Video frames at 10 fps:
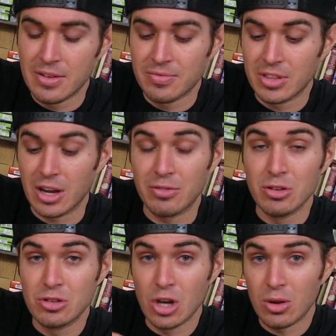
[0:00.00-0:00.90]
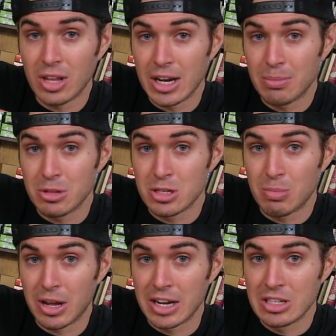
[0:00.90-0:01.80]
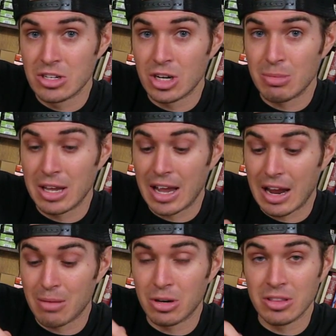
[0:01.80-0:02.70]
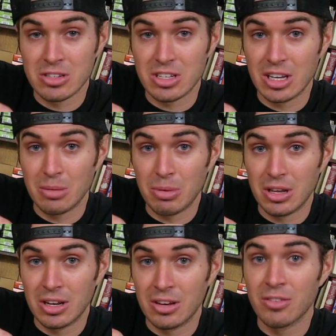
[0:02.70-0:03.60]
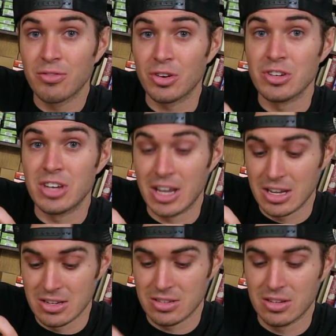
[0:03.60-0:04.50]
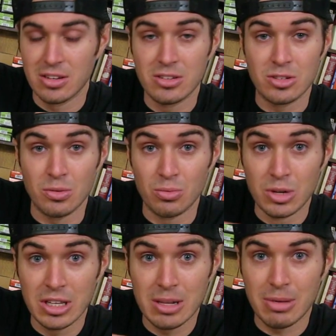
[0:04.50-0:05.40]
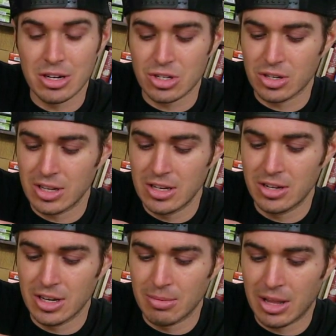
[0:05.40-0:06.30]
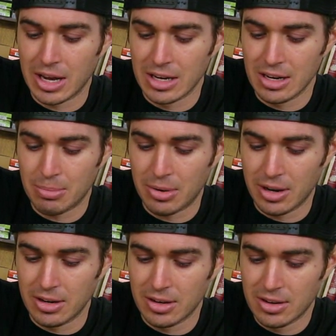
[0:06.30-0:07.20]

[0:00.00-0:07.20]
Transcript: Now if you don't line up the splines, you're going to be hammering this kingpin in for days. So really make sure that you get them lined up right.